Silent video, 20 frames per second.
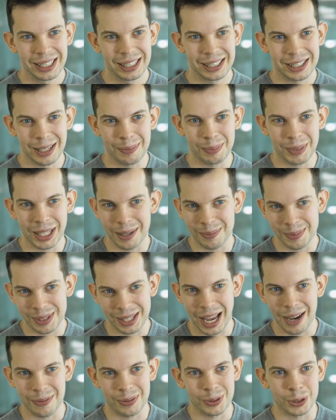
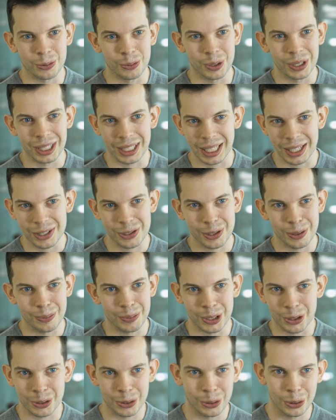sometimes after one
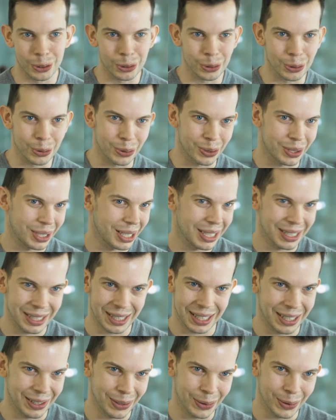customer call who
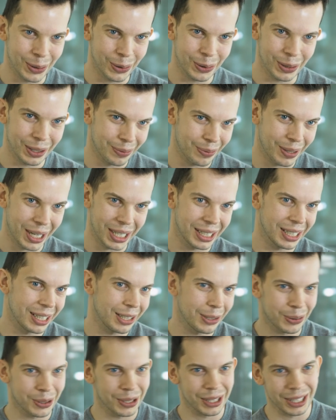says, you know, if I
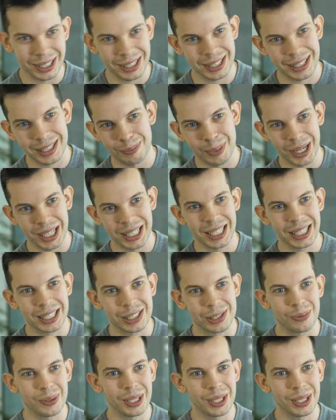deliver this by next